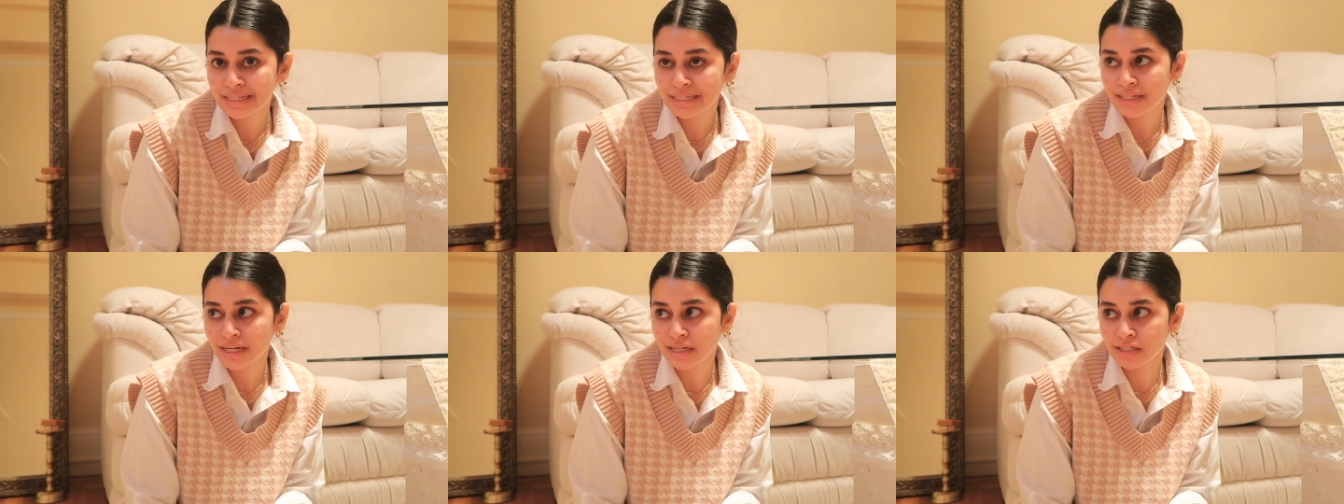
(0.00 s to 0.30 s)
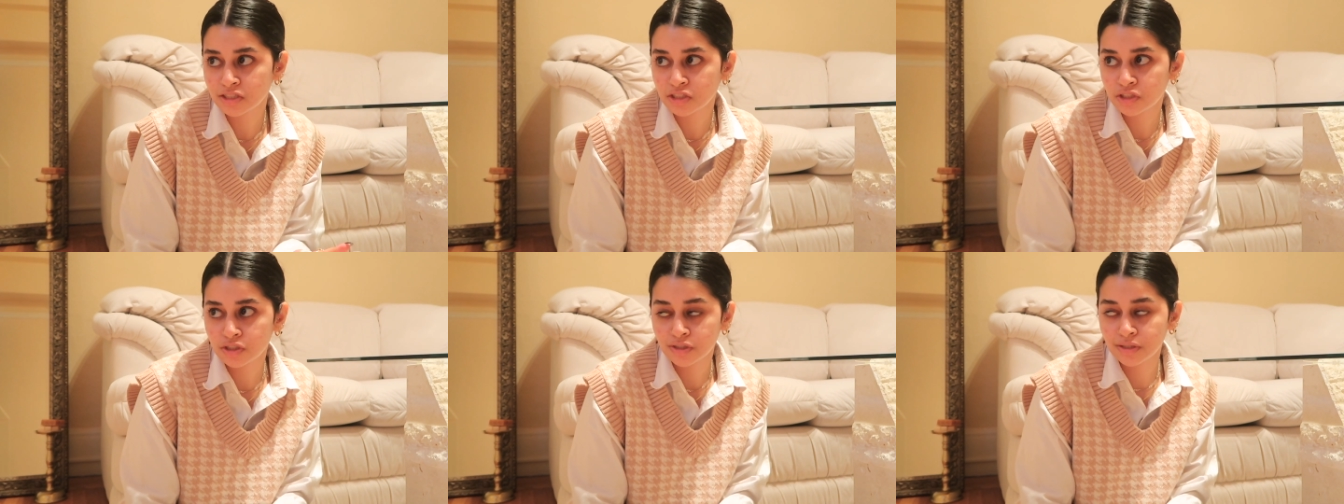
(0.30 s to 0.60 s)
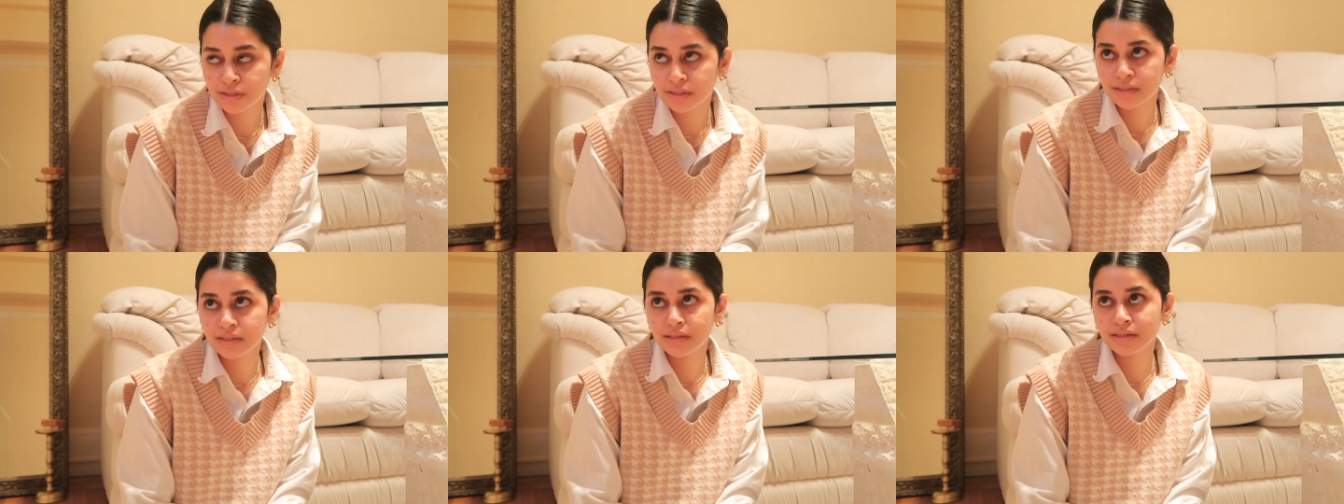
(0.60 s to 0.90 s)
kind of
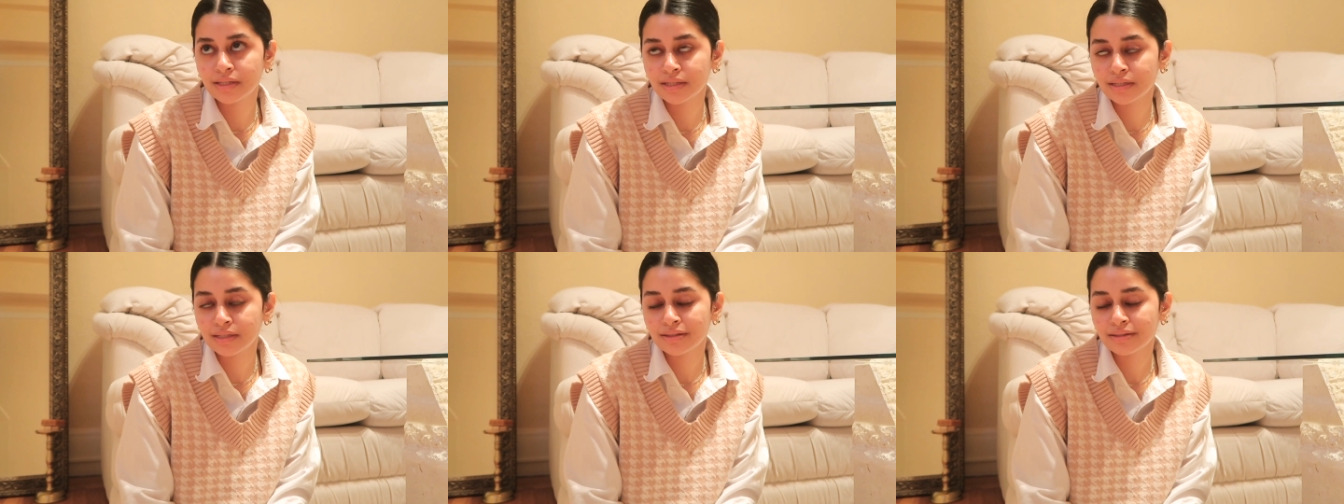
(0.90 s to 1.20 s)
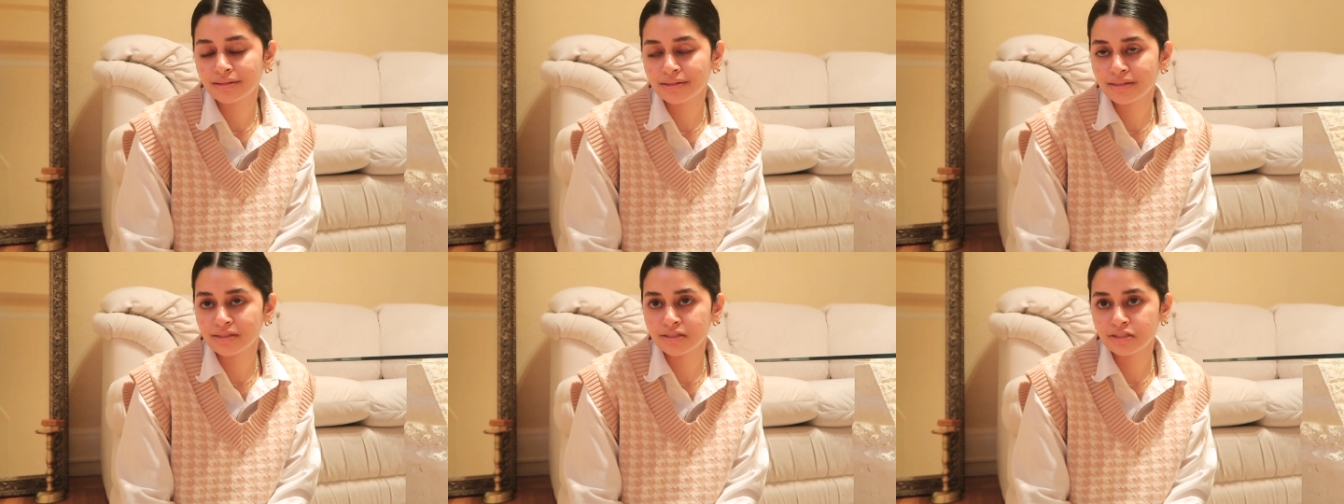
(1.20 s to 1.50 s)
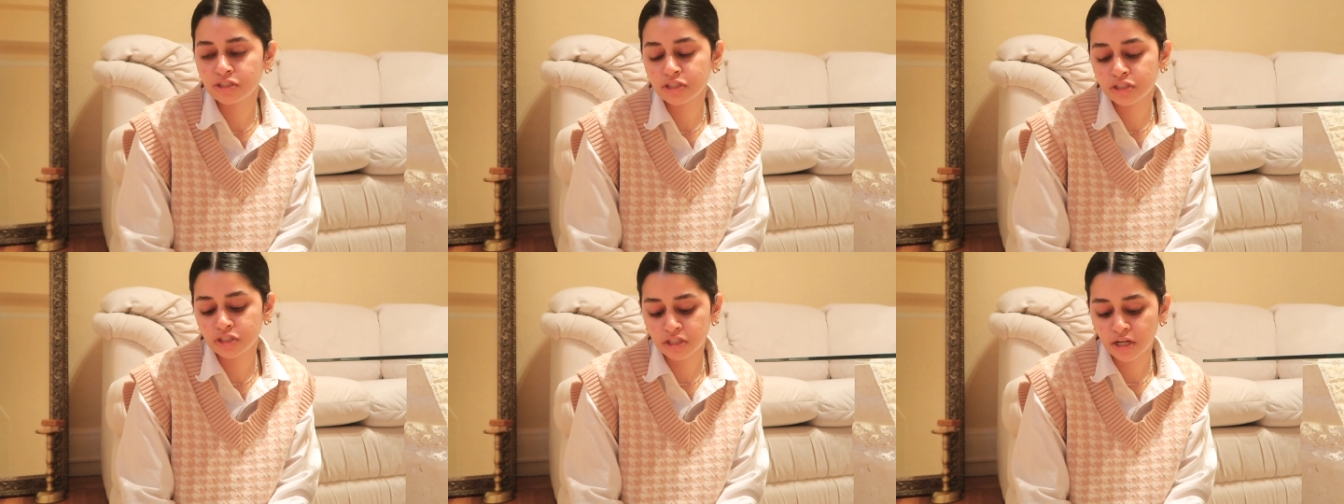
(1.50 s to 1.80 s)
dirty and like
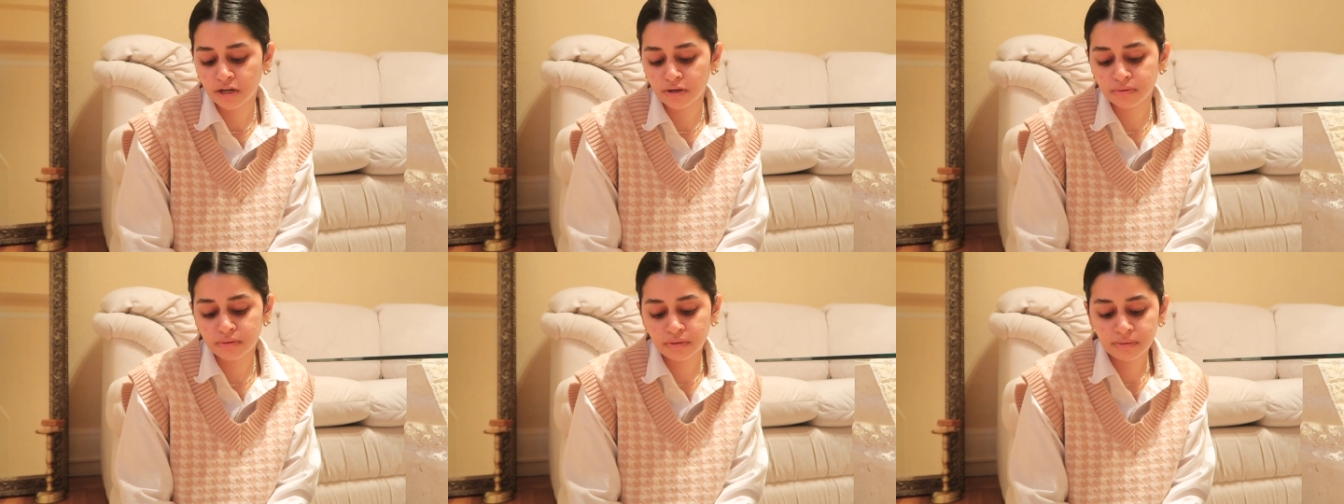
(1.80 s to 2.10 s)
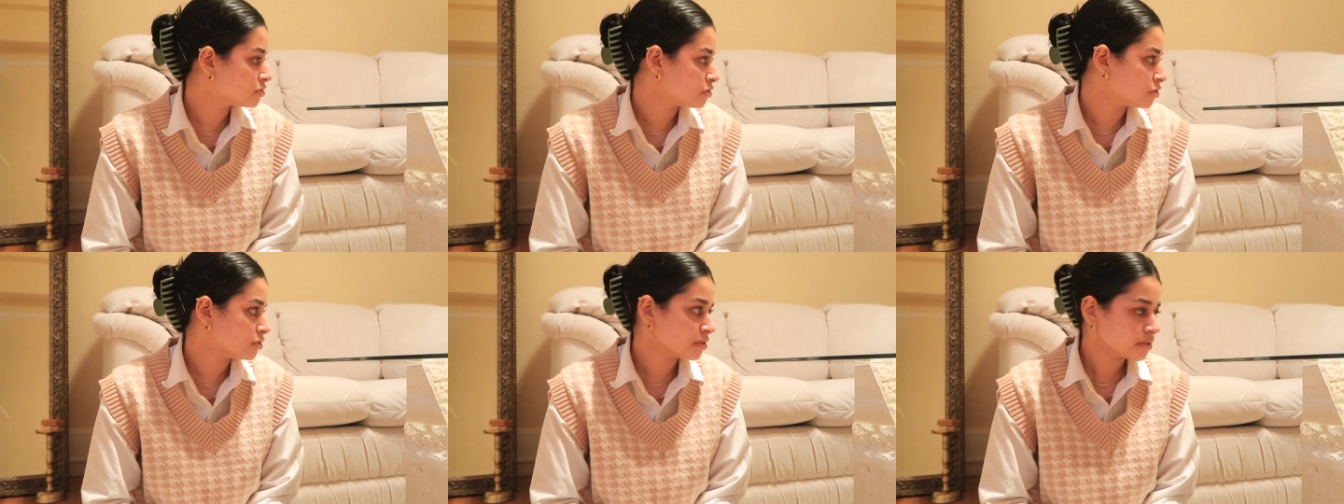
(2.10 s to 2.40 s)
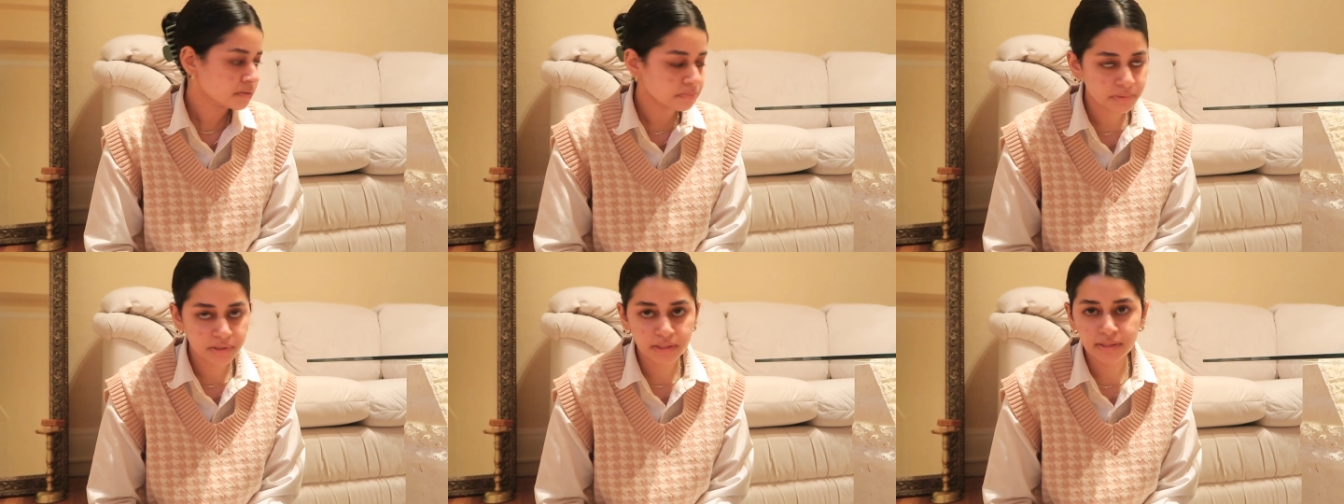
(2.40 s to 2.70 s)
needed to shower. It's
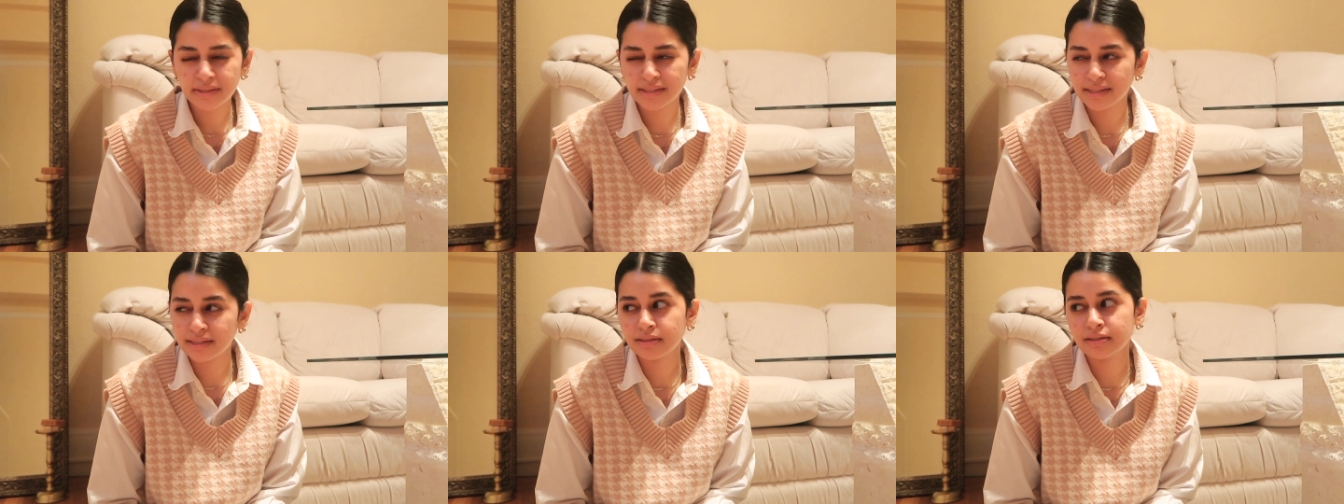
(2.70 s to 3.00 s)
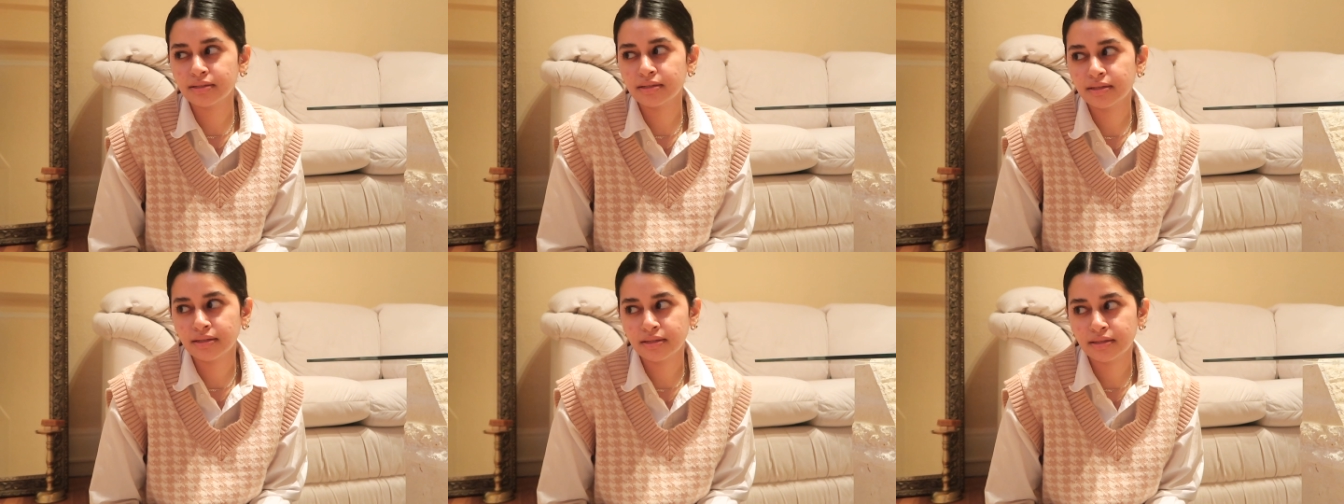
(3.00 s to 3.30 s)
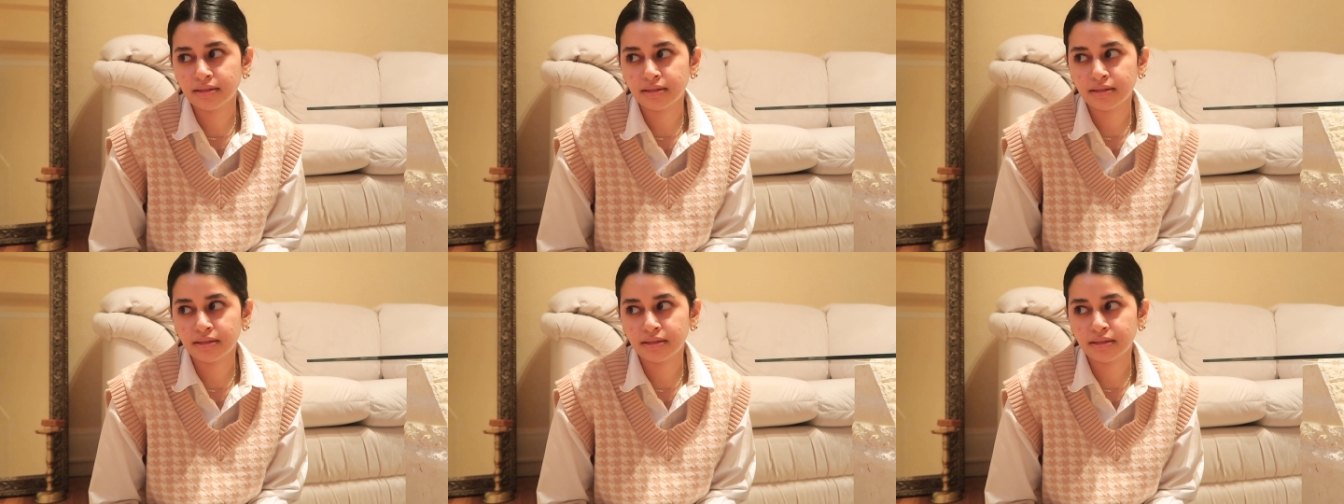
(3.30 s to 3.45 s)
already been like